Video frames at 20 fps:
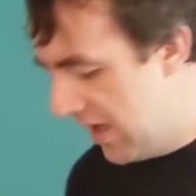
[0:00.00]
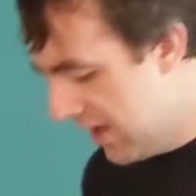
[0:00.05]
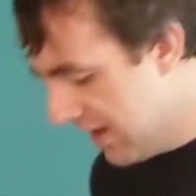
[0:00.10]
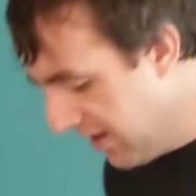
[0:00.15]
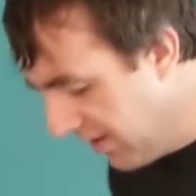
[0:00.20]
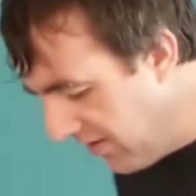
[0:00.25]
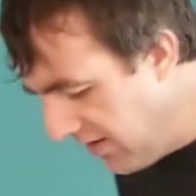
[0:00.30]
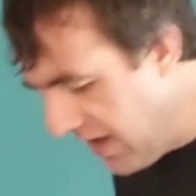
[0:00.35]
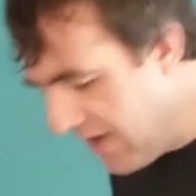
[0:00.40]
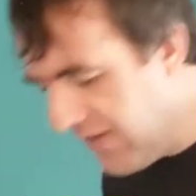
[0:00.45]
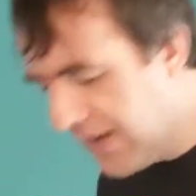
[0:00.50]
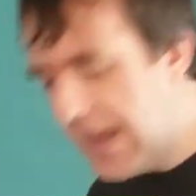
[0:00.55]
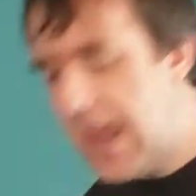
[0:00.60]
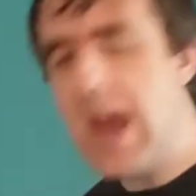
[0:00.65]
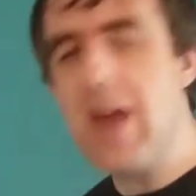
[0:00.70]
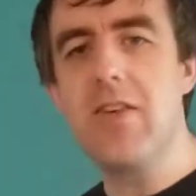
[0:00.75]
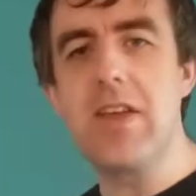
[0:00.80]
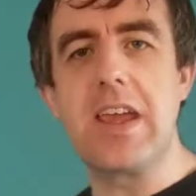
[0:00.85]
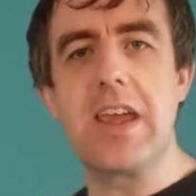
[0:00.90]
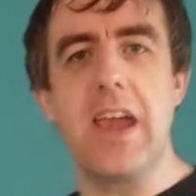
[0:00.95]
It doesn't have a
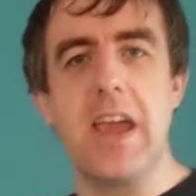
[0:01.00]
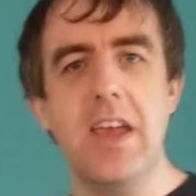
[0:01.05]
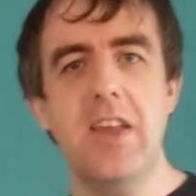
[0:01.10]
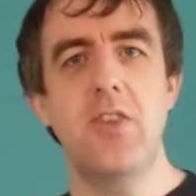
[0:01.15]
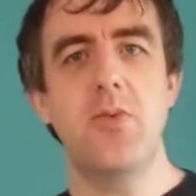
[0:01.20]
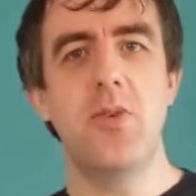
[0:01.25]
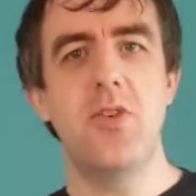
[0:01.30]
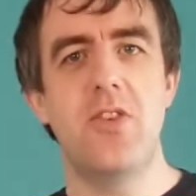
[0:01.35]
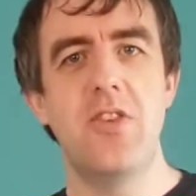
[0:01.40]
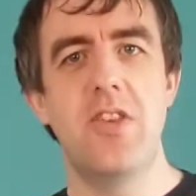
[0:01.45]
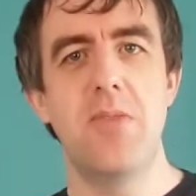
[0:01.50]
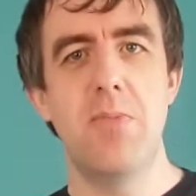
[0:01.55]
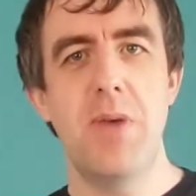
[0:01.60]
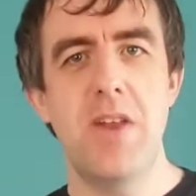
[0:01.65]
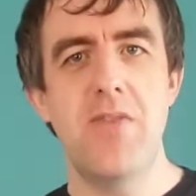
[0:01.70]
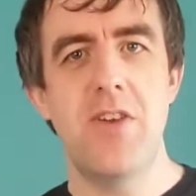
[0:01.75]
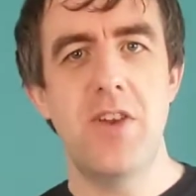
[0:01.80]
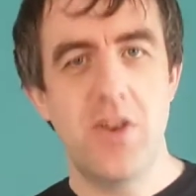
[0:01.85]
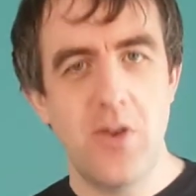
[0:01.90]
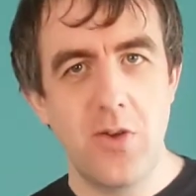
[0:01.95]
carry case, which is a bit
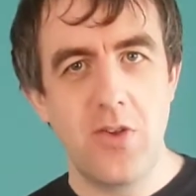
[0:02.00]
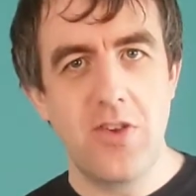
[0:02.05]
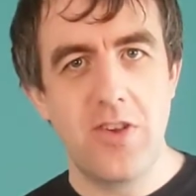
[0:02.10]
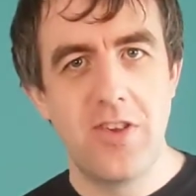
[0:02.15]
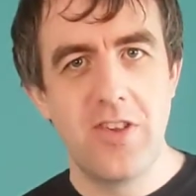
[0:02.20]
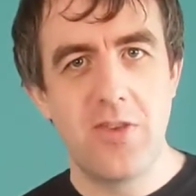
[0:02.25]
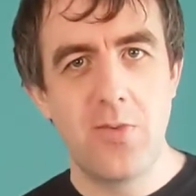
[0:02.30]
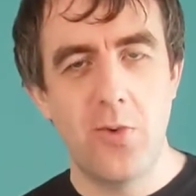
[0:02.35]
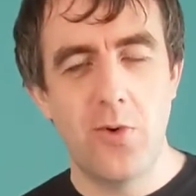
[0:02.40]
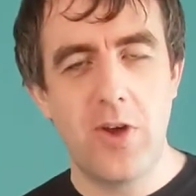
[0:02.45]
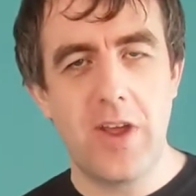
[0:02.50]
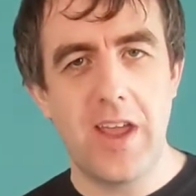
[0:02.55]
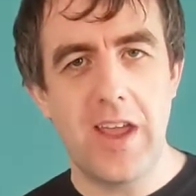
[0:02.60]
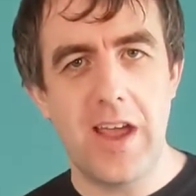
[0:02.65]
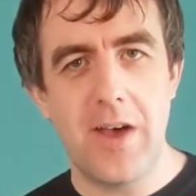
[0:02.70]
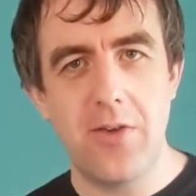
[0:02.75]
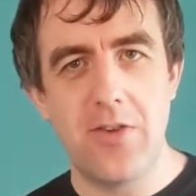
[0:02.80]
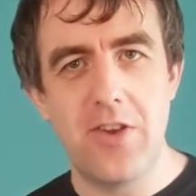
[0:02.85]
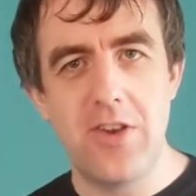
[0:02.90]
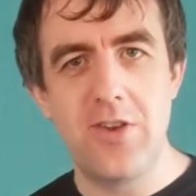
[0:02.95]
of a nuisance, walking
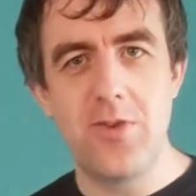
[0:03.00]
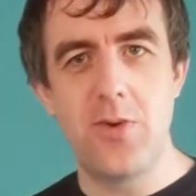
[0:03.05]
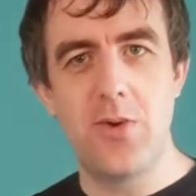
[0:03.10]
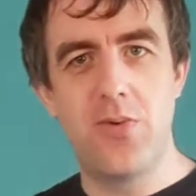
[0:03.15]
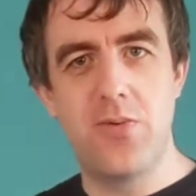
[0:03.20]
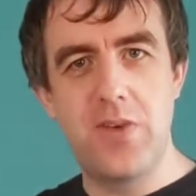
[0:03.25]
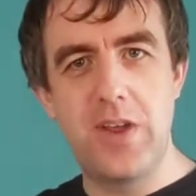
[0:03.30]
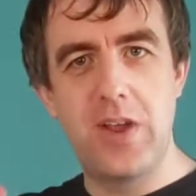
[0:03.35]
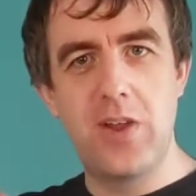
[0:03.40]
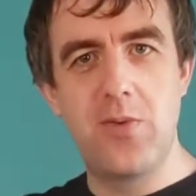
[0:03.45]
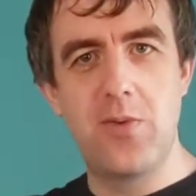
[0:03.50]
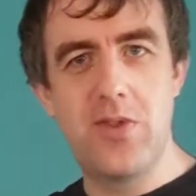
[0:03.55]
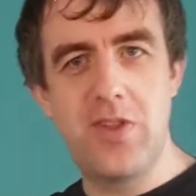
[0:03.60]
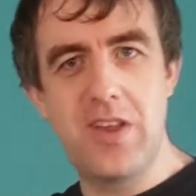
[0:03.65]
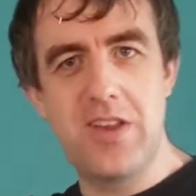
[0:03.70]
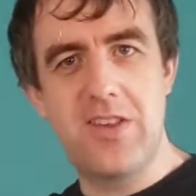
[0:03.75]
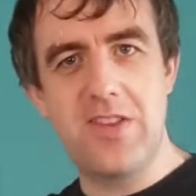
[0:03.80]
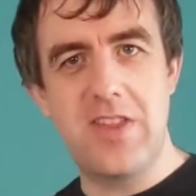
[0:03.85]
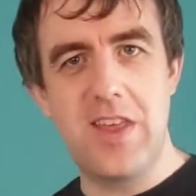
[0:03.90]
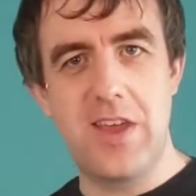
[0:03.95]
out into a field with
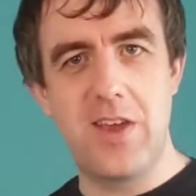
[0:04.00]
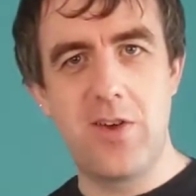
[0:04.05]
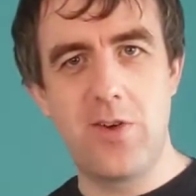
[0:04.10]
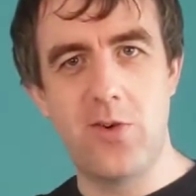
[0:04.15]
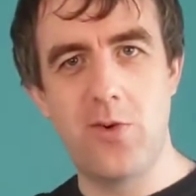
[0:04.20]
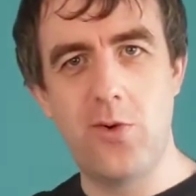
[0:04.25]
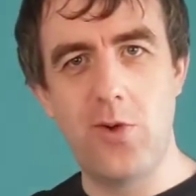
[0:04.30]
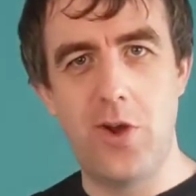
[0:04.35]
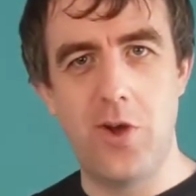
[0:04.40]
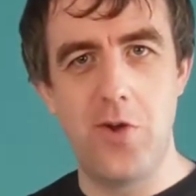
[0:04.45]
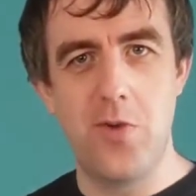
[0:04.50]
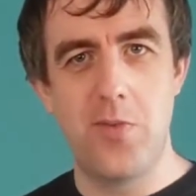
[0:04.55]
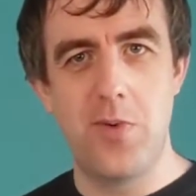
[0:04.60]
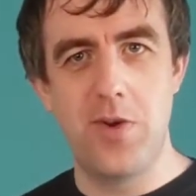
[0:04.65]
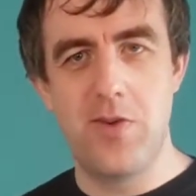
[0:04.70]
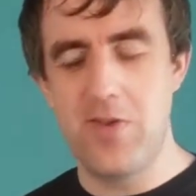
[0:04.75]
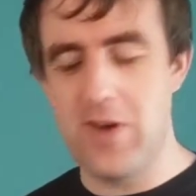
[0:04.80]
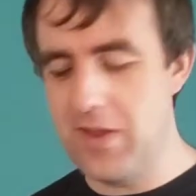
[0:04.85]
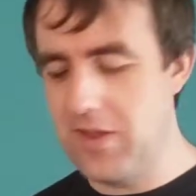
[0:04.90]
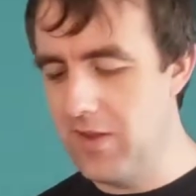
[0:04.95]
this thing all
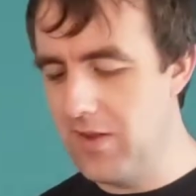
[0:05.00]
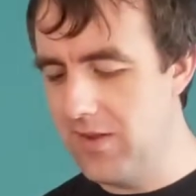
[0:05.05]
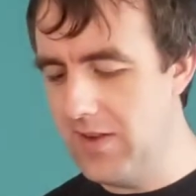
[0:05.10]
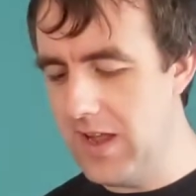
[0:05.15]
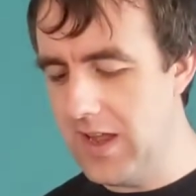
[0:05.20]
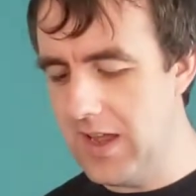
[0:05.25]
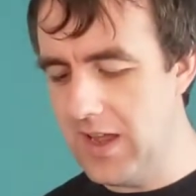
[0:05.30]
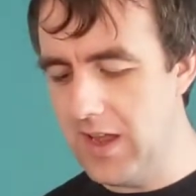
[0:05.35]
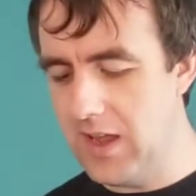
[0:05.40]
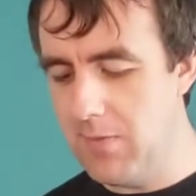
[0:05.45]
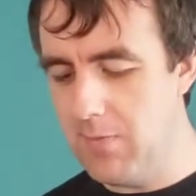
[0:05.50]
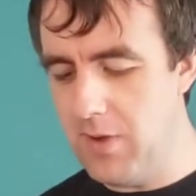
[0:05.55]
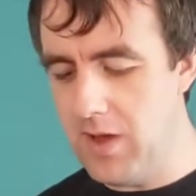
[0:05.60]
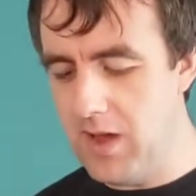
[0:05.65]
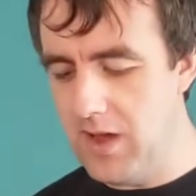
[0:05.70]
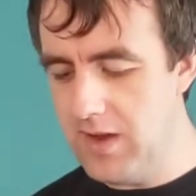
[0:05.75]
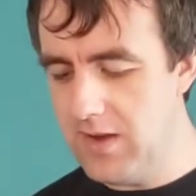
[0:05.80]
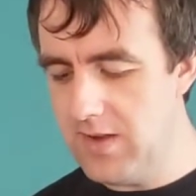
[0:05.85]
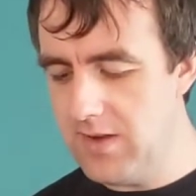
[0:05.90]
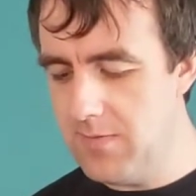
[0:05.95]
open rather than taking it
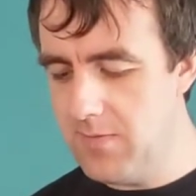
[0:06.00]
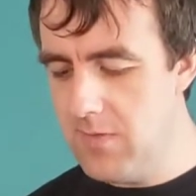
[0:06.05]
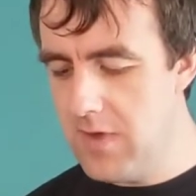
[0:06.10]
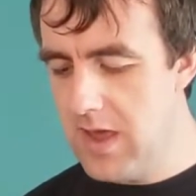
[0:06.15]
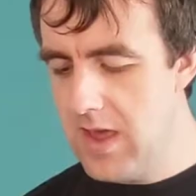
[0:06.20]
apart.